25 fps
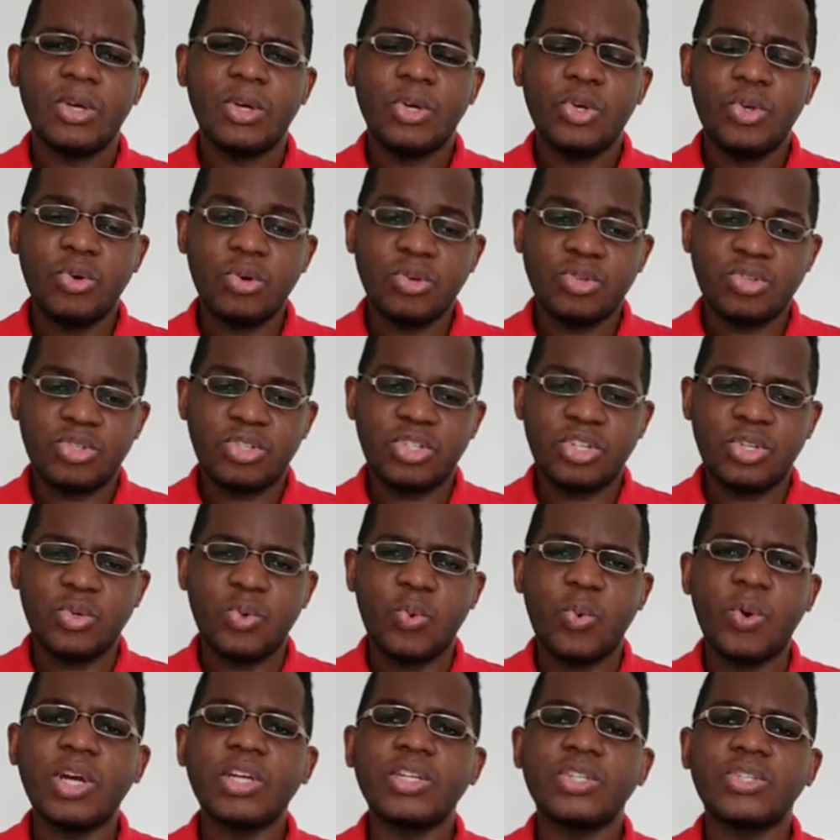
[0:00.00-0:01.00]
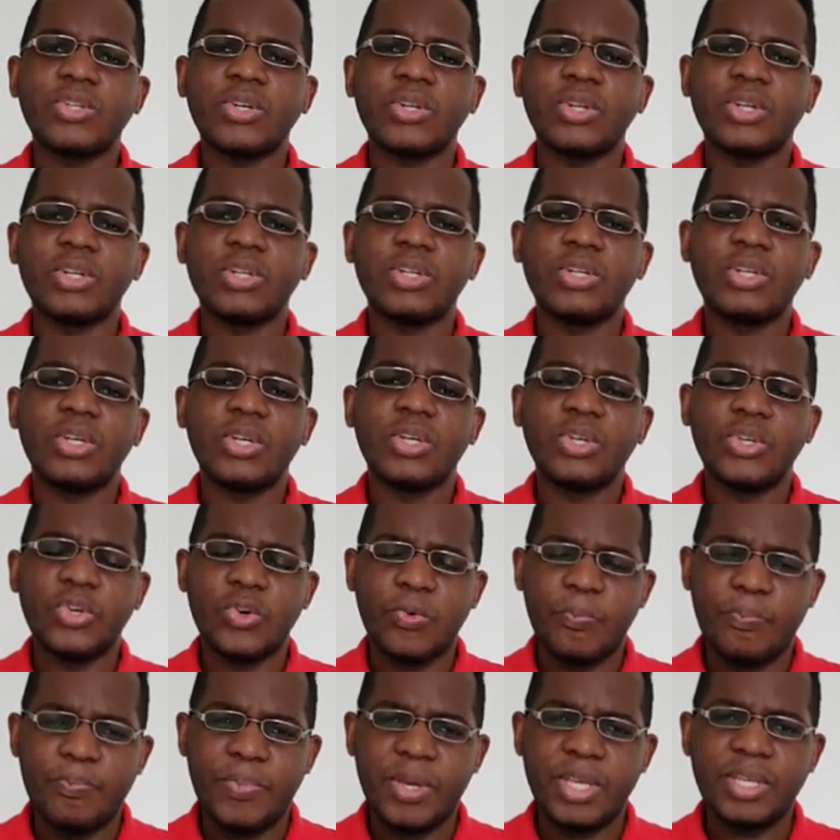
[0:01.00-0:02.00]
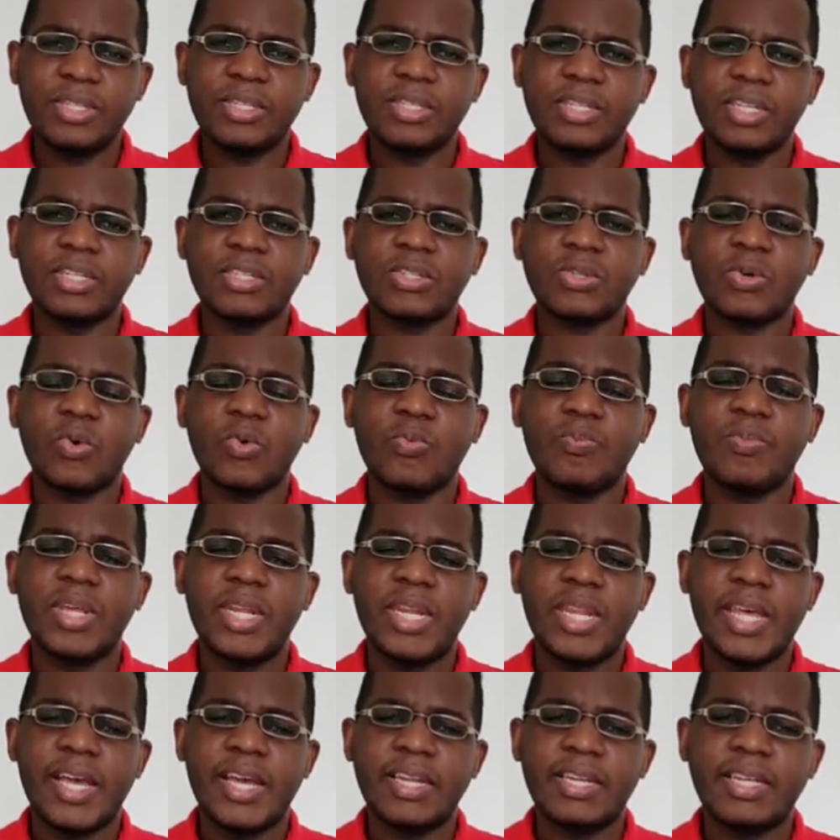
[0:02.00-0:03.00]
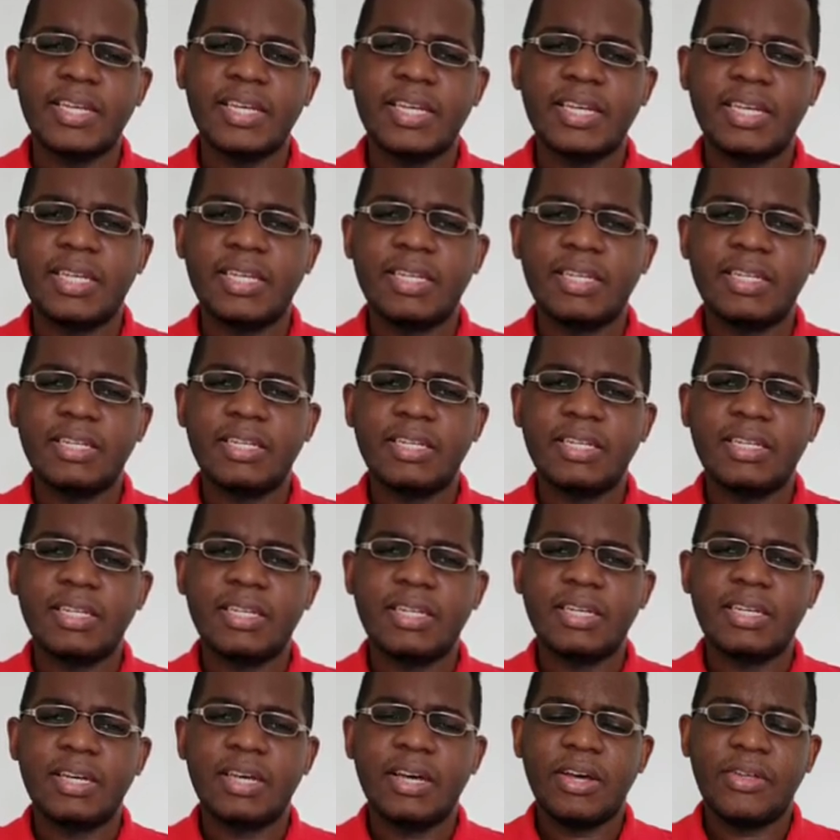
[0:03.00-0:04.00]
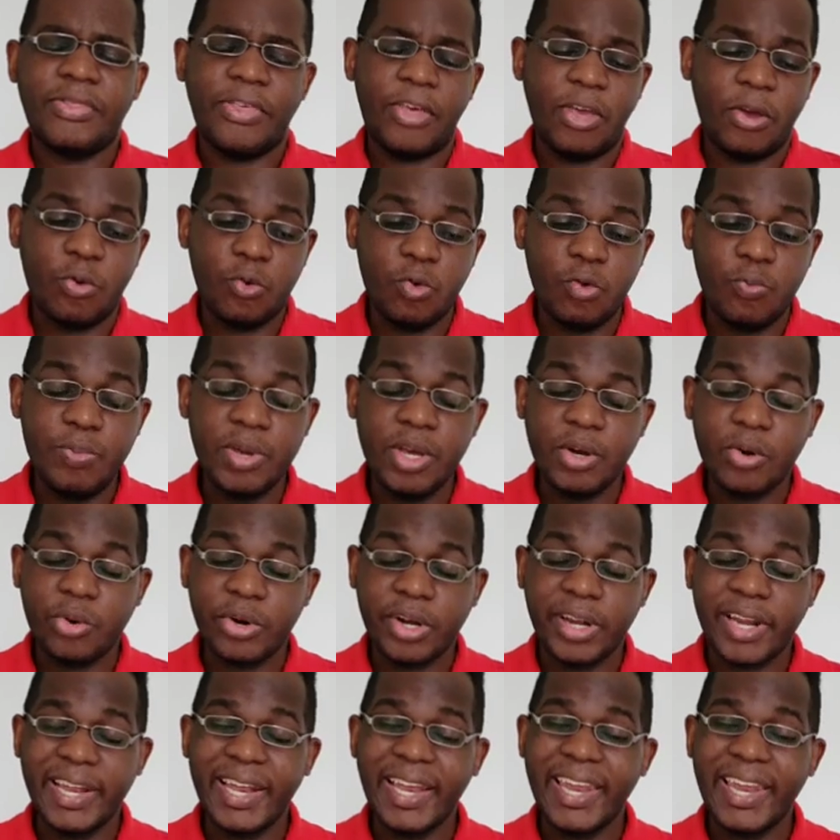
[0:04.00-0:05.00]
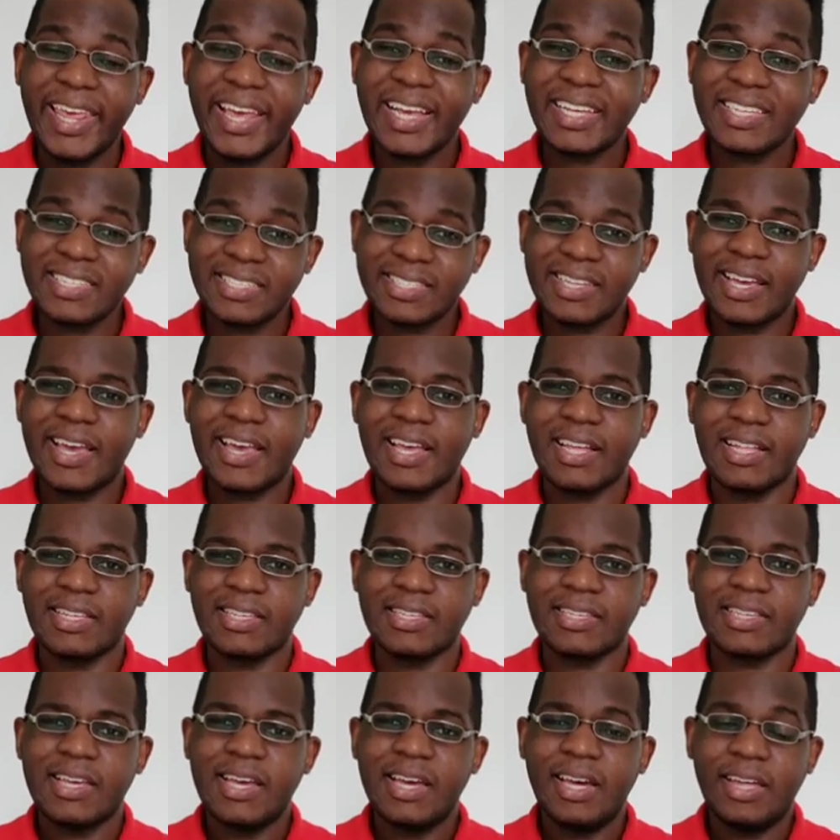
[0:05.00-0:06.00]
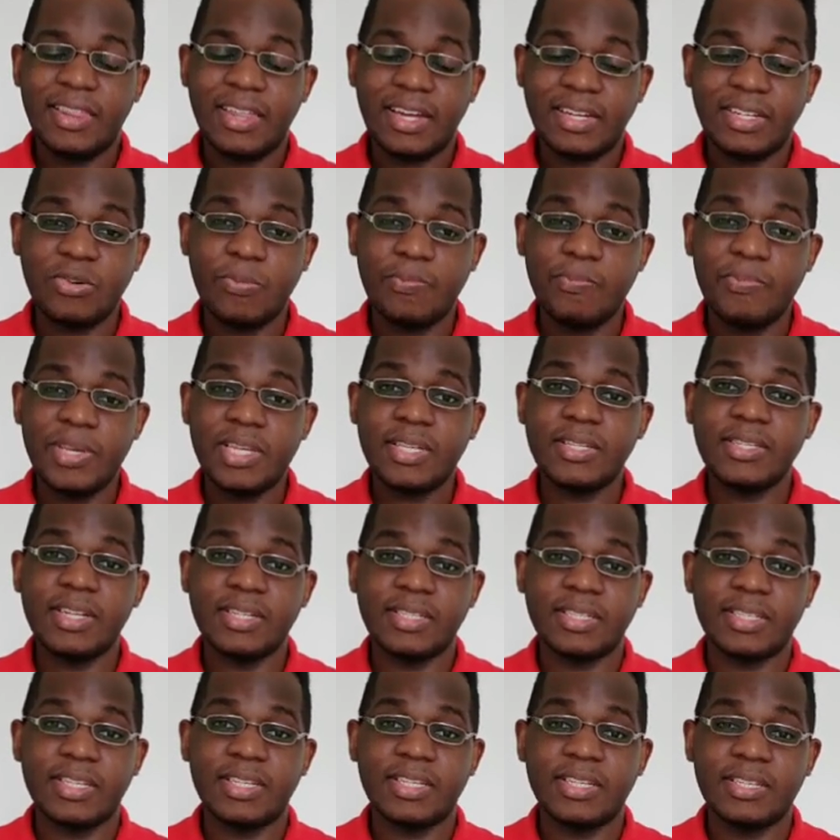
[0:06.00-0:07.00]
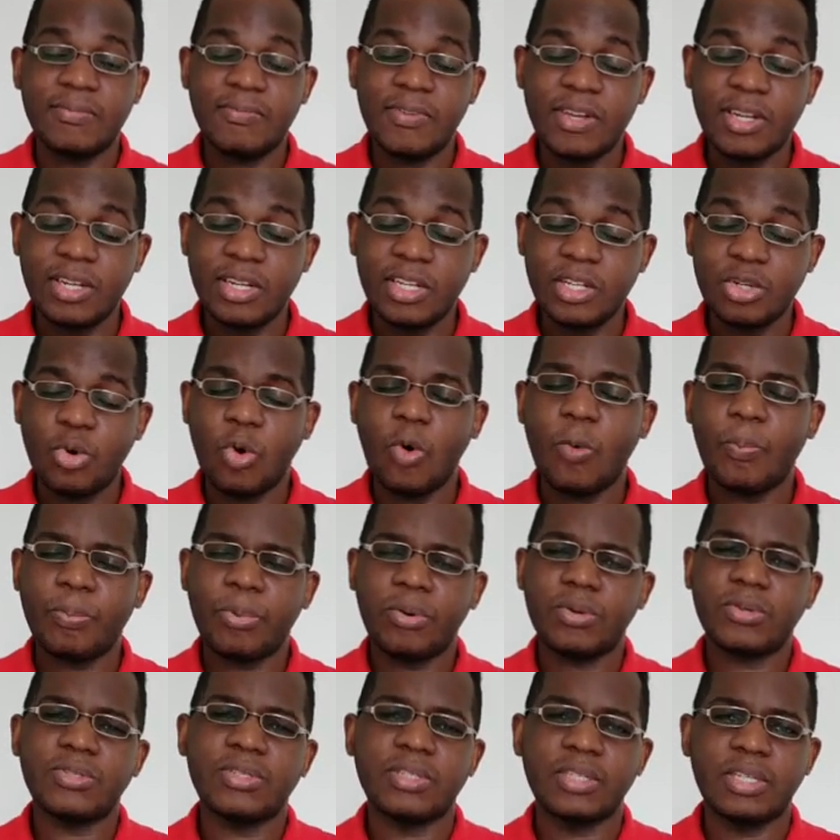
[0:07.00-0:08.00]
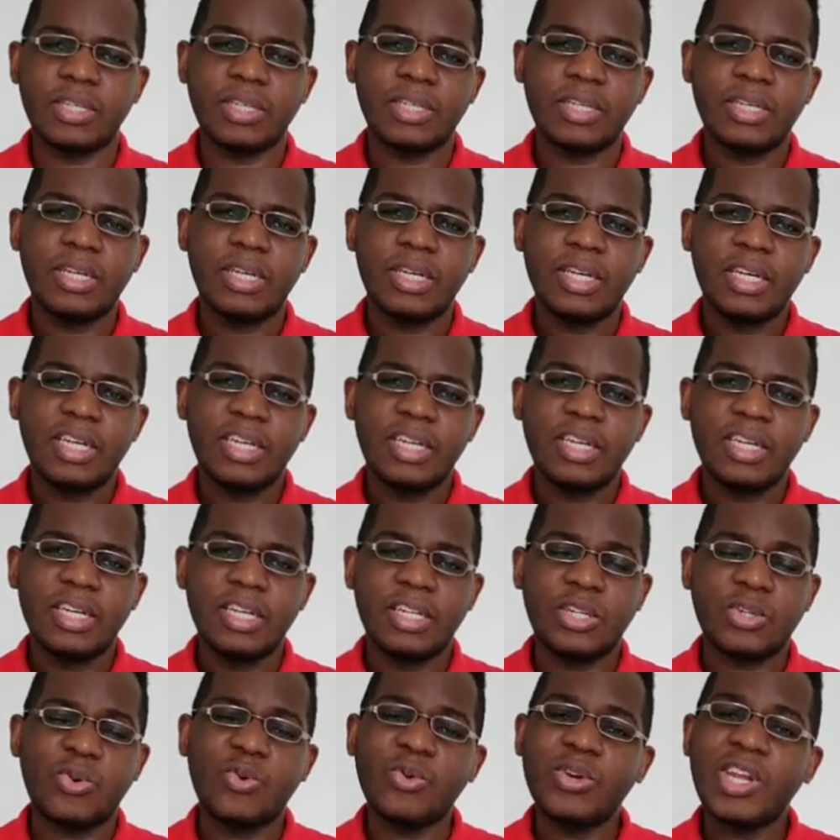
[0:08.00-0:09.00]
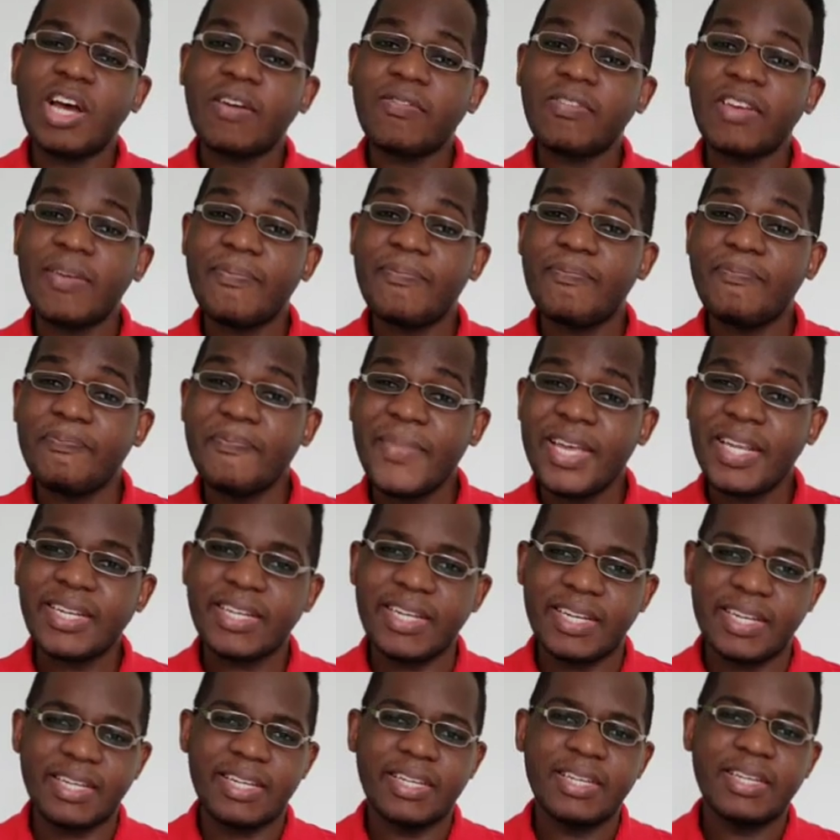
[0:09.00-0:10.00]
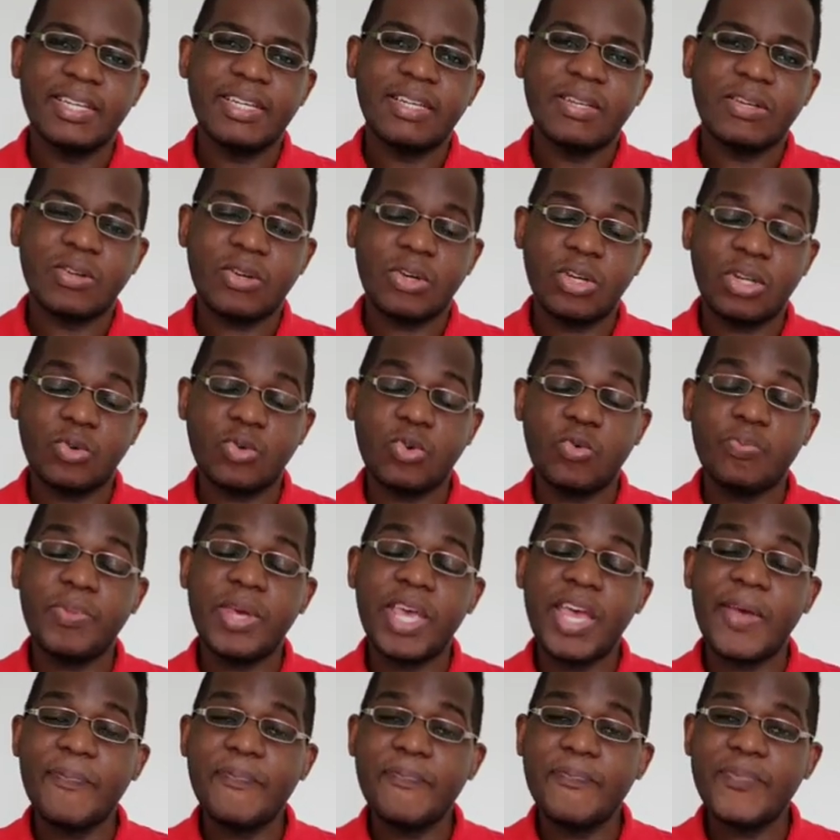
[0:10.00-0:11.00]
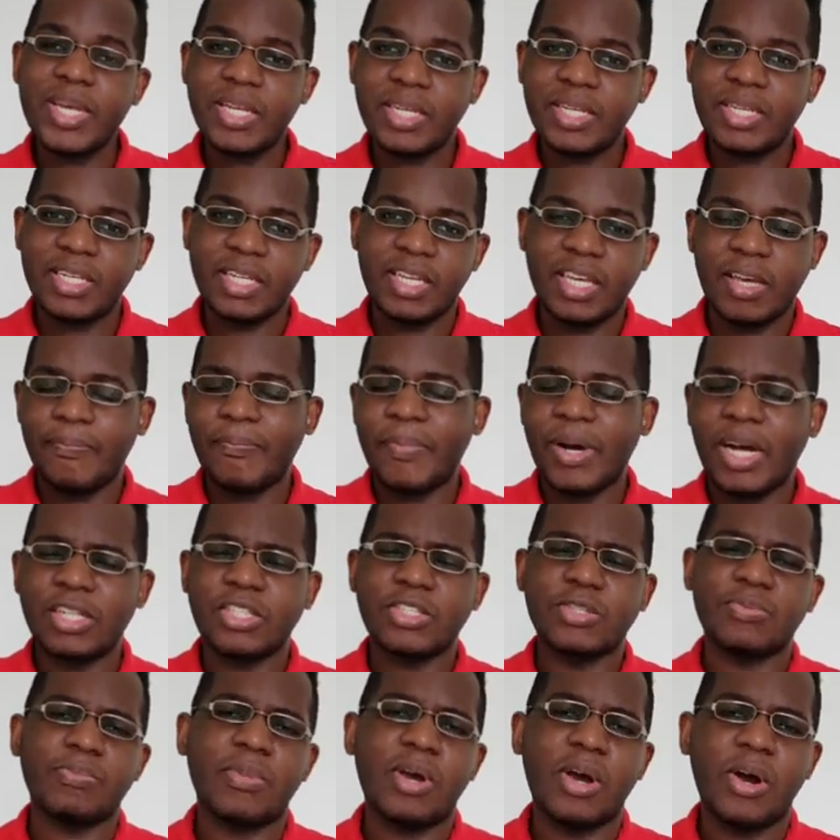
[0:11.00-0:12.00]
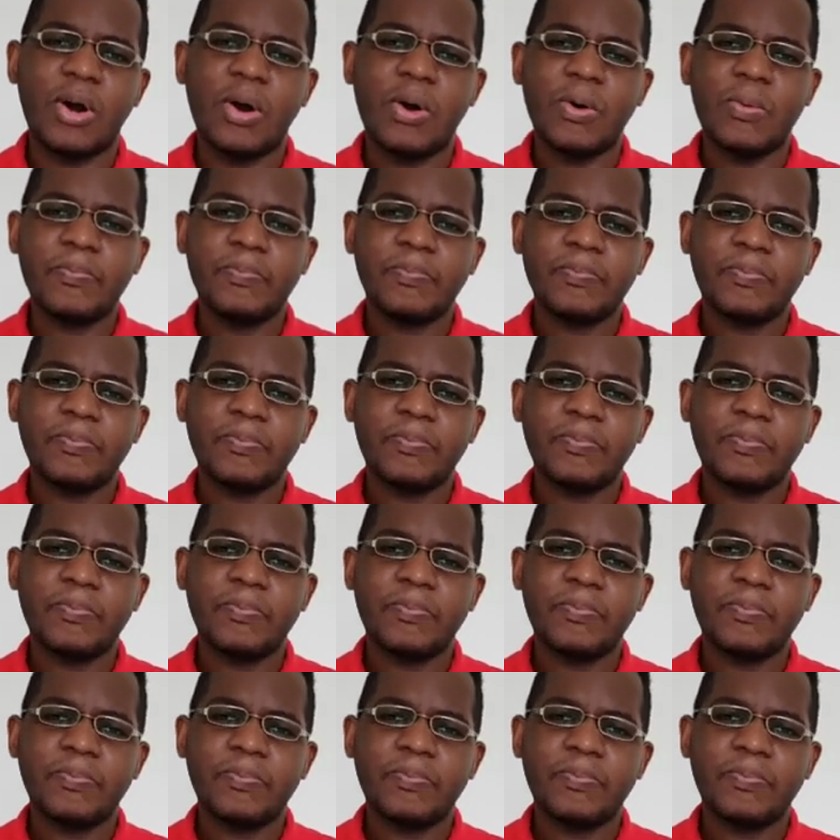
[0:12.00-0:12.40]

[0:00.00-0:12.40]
Your situation, your business could be dead. There could be clear signs that your business is even decomposing. It could have emitted it could be a meeting, a bad smell.